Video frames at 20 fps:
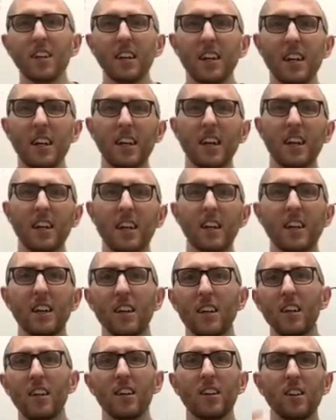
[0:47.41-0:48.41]
and
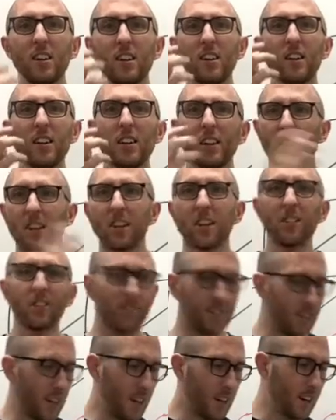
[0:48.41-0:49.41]
it goes
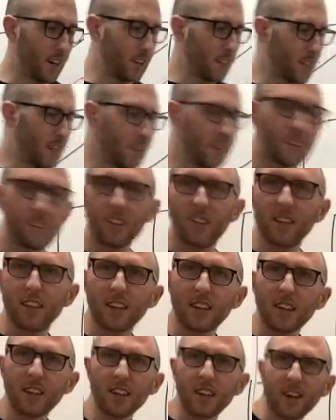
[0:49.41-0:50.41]
down
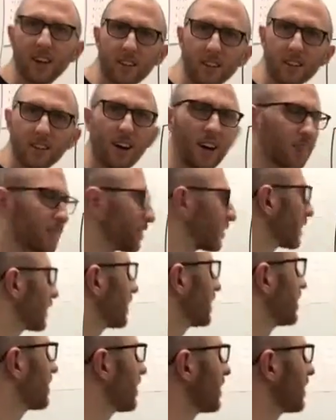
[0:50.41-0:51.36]
the esophagus